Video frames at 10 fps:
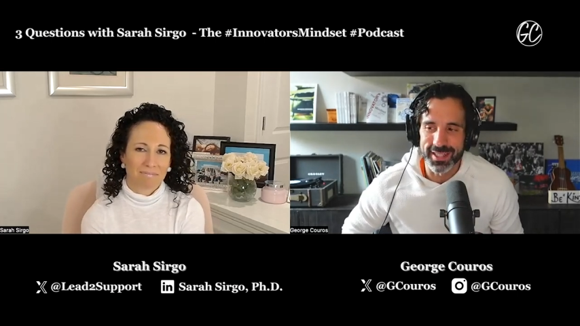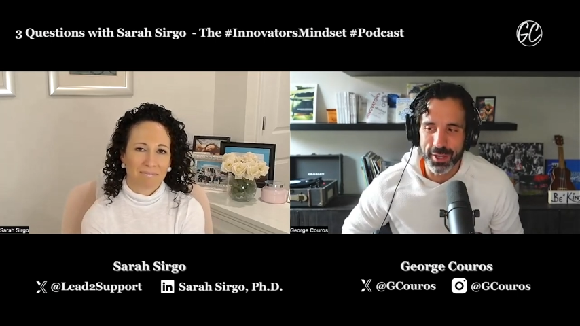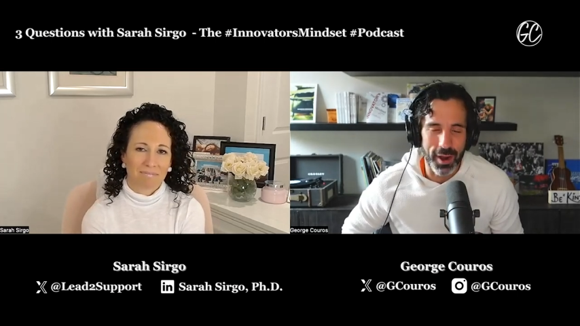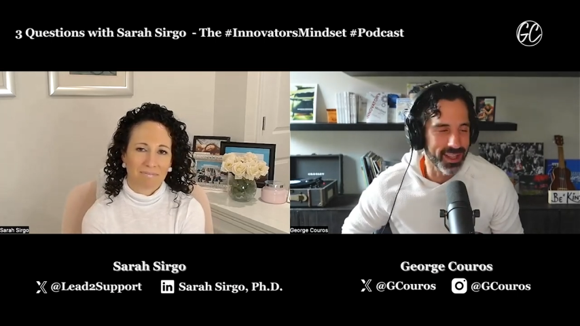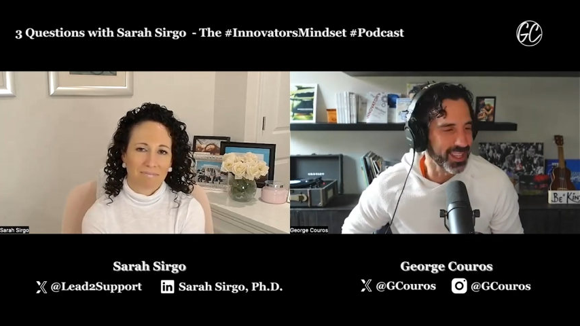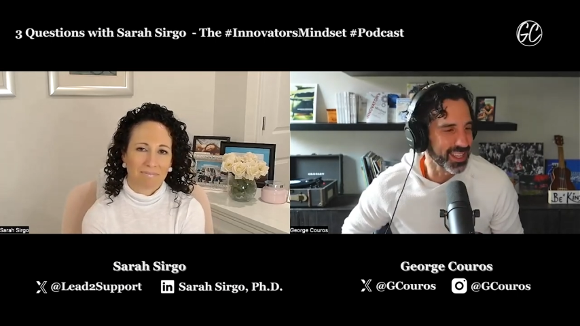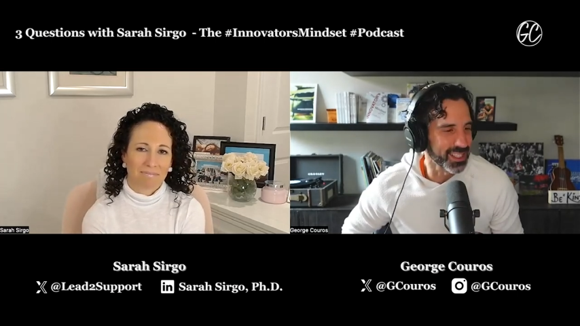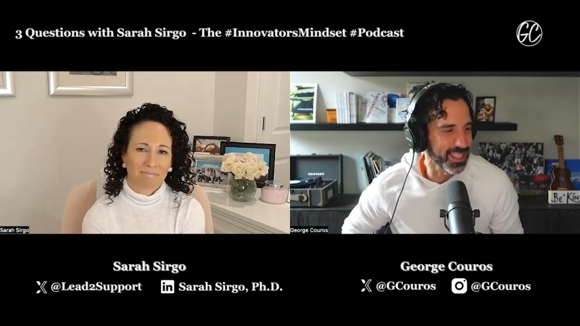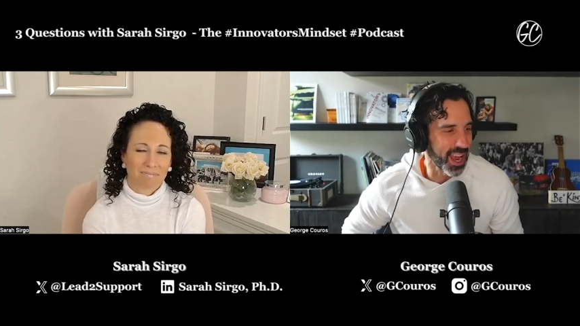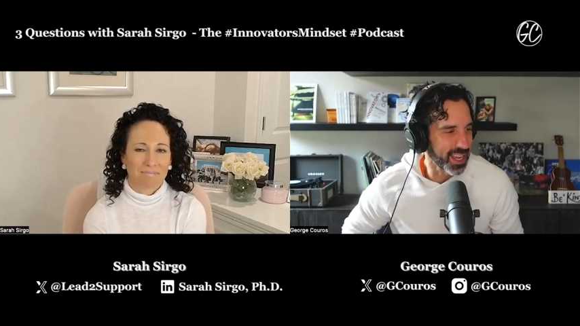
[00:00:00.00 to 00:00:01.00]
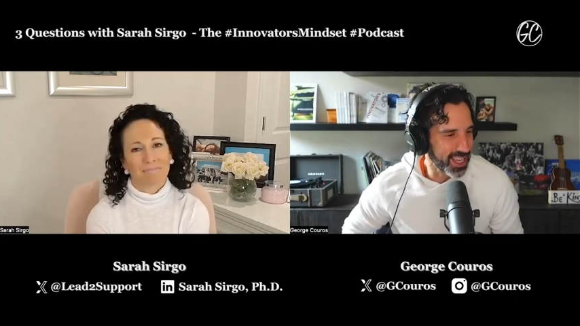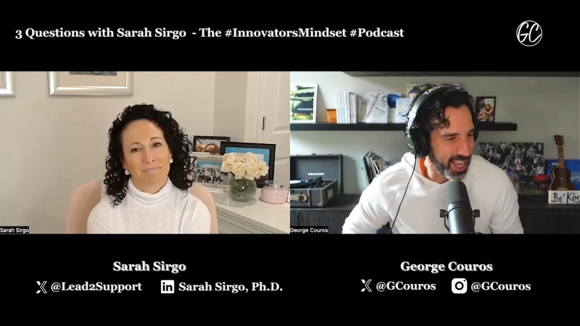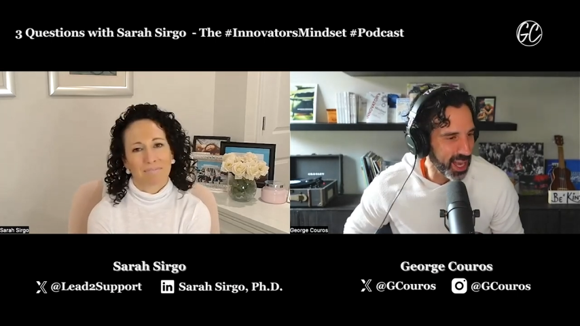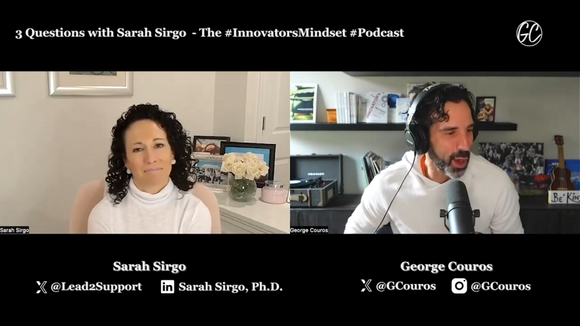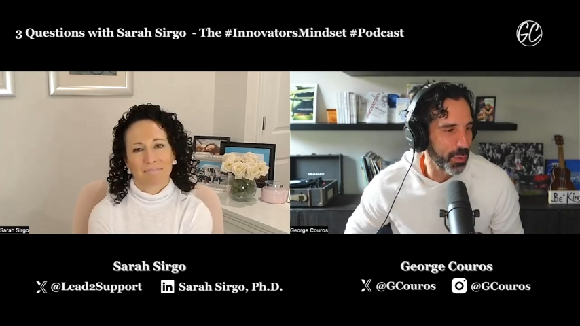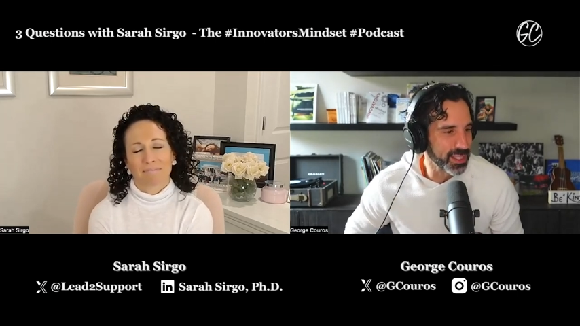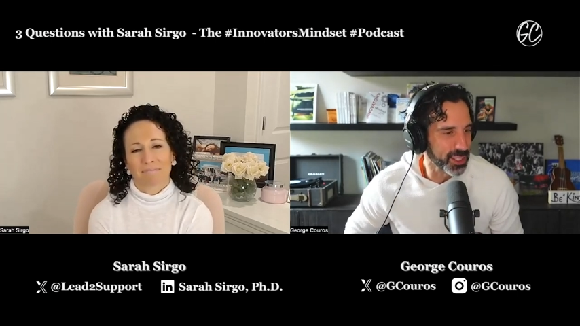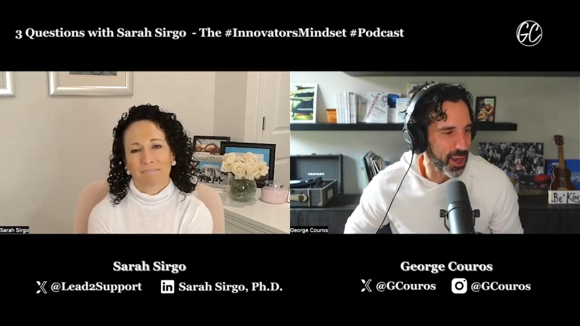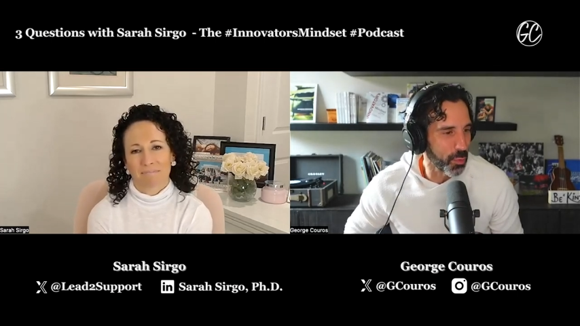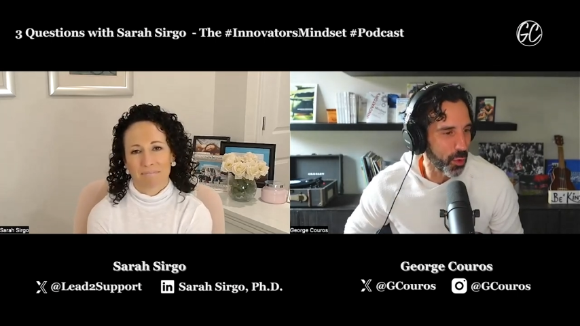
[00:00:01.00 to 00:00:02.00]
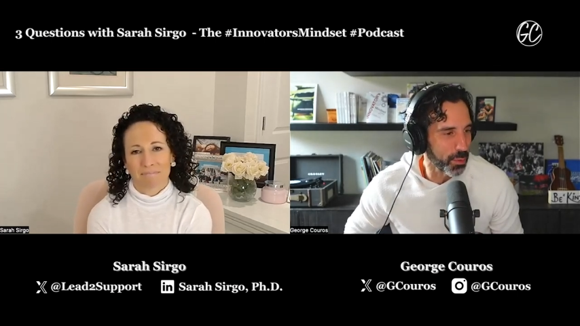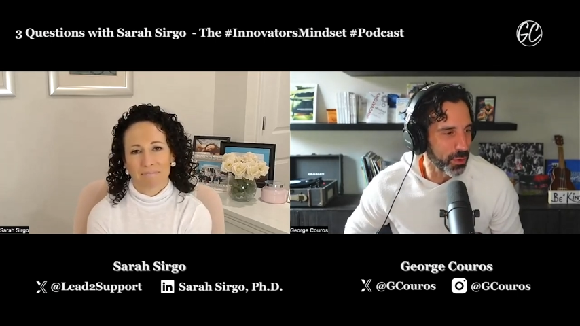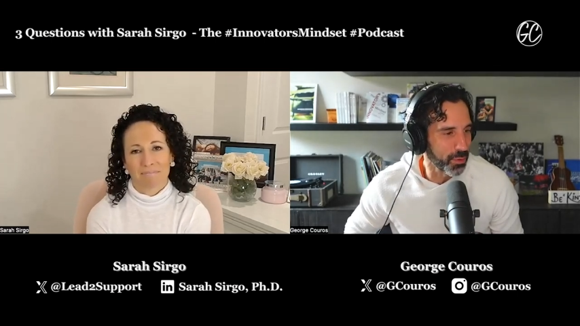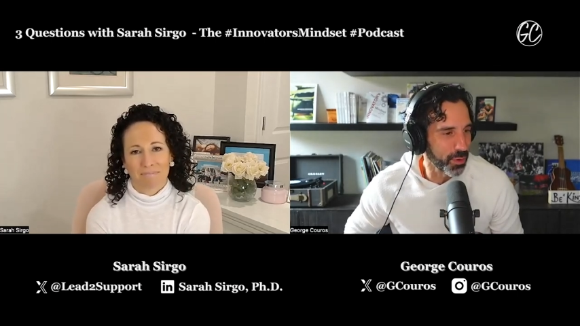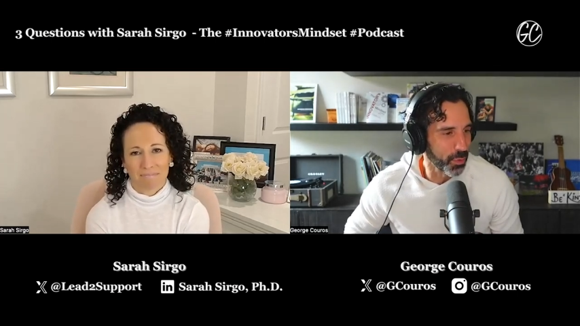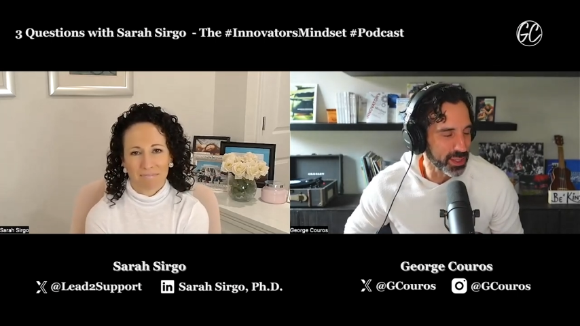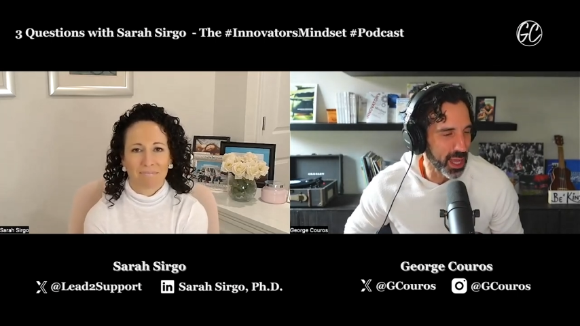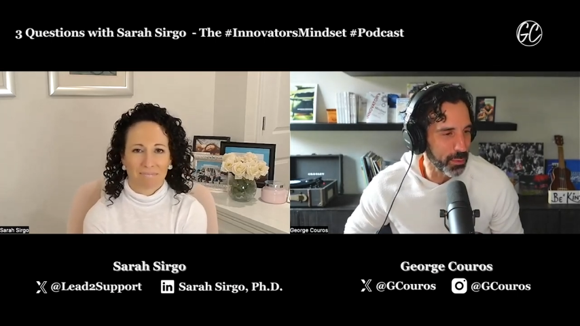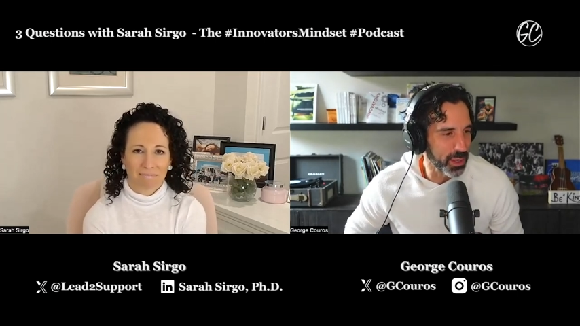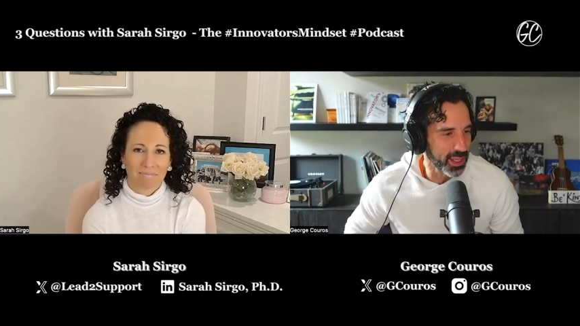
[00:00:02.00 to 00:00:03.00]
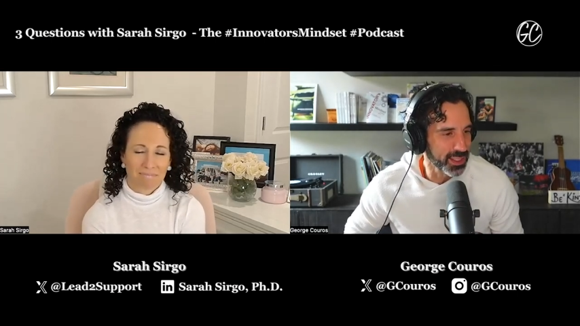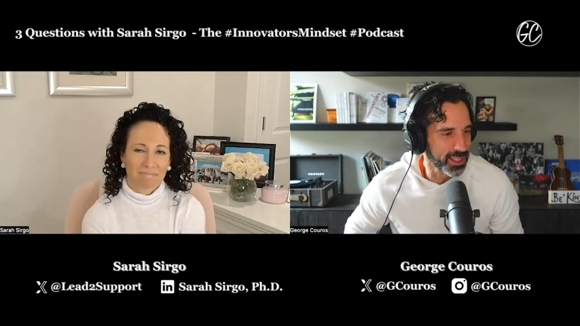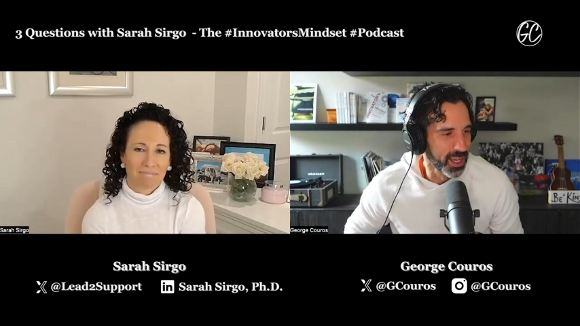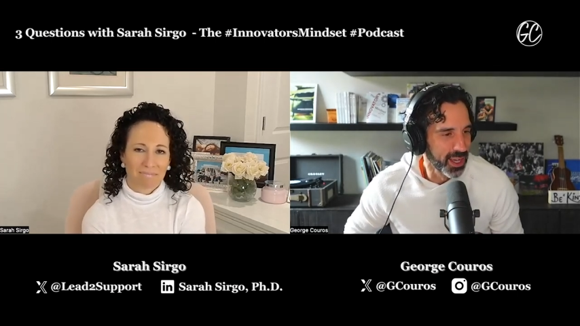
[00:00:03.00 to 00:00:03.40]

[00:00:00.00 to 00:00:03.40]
Speaker 1: So I think it's I cannot wait to talk more about what that means.